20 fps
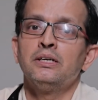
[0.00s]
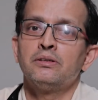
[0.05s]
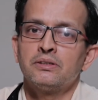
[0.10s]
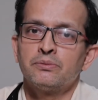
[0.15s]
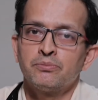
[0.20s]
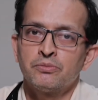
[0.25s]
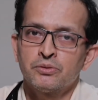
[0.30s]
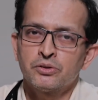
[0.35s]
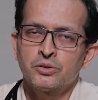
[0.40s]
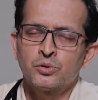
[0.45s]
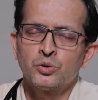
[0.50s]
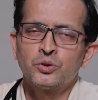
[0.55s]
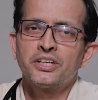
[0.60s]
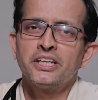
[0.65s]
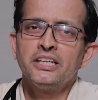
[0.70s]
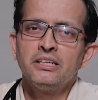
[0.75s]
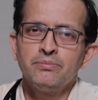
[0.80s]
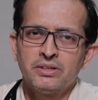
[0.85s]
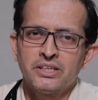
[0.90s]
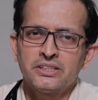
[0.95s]

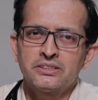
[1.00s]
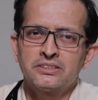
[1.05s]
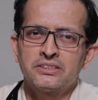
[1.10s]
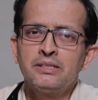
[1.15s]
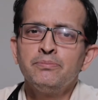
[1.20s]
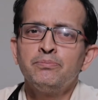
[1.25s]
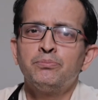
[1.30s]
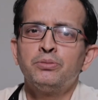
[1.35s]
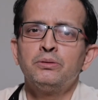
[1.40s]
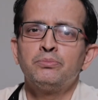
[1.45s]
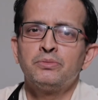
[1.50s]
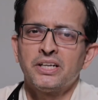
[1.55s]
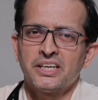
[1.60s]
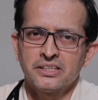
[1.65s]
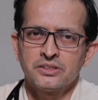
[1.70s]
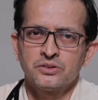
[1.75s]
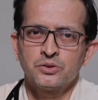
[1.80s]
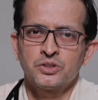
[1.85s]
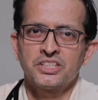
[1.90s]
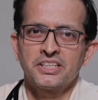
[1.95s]
routine, the simple blood
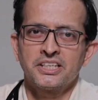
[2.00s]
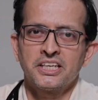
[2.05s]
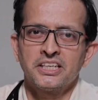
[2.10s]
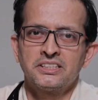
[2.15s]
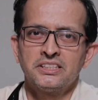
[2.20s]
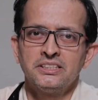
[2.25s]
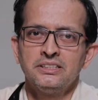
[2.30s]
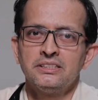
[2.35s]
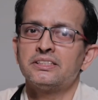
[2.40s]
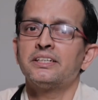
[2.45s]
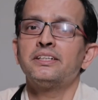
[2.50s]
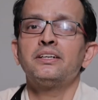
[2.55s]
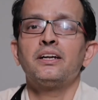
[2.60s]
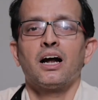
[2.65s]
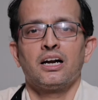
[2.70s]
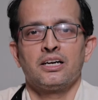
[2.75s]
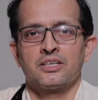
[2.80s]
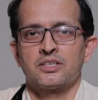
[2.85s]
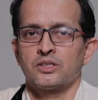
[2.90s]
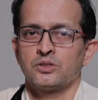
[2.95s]
investigations and
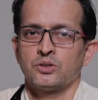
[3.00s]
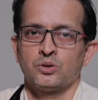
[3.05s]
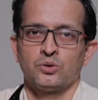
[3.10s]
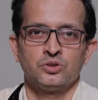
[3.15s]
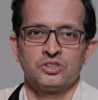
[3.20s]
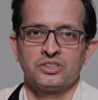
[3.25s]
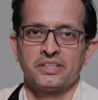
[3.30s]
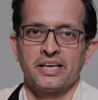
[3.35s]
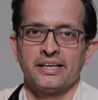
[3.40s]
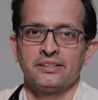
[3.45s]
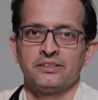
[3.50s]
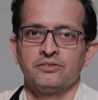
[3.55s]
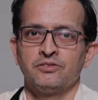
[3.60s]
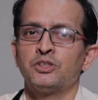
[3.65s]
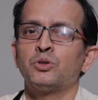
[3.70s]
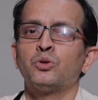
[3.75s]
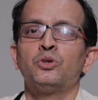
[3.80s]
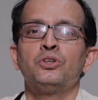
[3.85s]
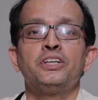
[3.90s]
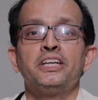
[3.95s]
ultrasound scan. We
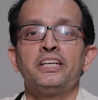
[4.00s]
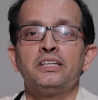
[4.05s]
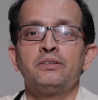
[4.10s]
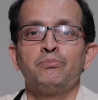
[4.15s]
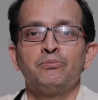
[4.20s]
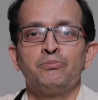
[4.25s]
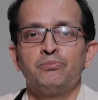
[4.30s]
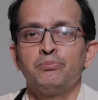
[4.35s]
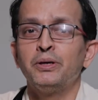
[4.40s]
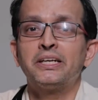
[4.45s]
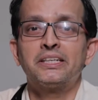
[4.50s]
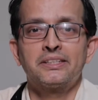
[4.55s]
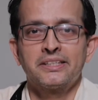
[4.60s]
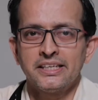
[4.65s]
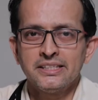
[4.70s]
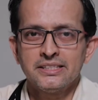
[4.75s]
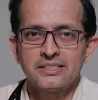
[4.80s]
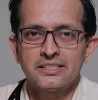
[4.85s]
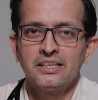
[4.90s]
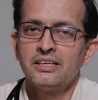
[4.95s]
don't need big
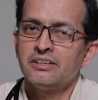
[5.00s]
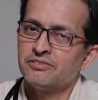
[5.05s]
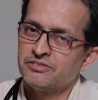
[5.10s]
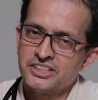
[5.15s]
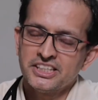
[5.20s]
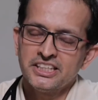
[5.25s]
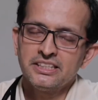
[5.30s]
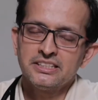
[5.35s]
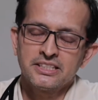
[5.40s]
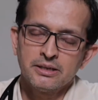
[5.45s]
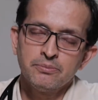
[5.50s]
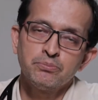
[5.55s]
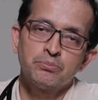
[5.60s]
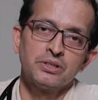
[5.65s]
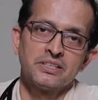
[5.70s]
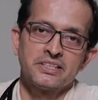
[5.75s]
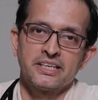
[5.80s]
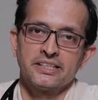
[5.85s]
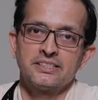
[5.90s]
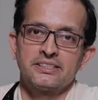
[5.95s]
tests, we need
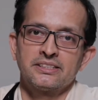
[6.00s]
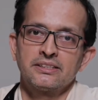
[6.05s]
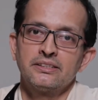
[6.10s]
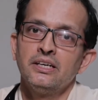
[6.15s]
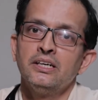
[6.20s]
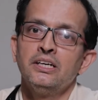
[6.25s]
simple tests.